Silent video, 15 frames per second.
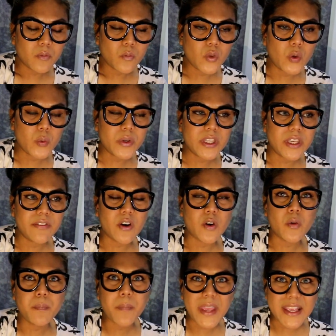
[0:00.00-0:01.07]
we will give
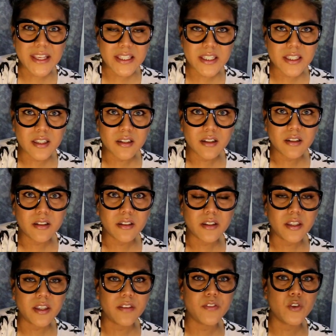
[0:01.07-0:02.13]
our best
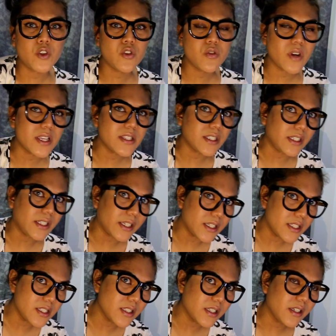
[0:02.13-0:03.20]
if you trust in
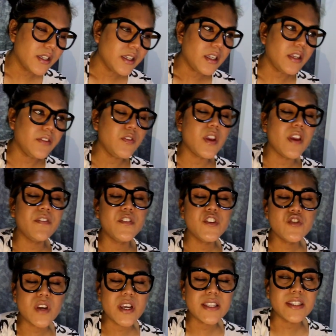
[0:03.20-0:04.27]
us. If you have
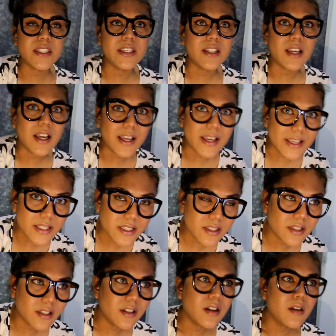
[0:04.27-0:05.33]
trust in
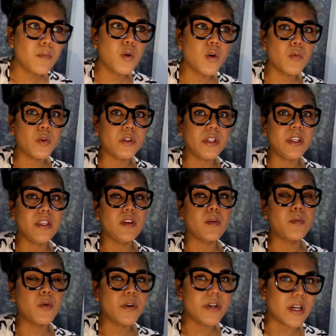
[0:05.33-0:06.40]
us promoting your
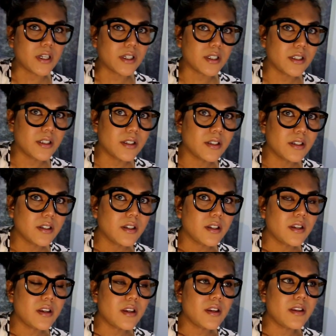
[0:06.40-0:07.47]
product,
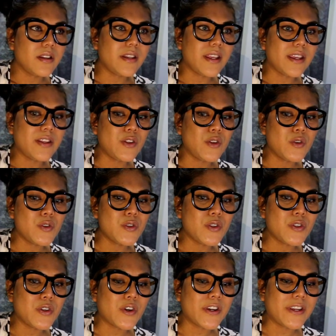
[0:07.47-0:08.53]
then you
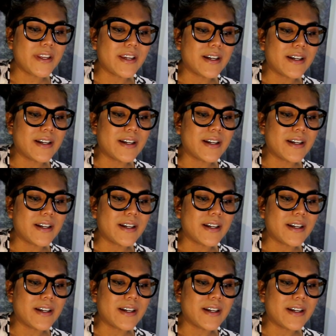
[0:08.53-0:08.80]
should not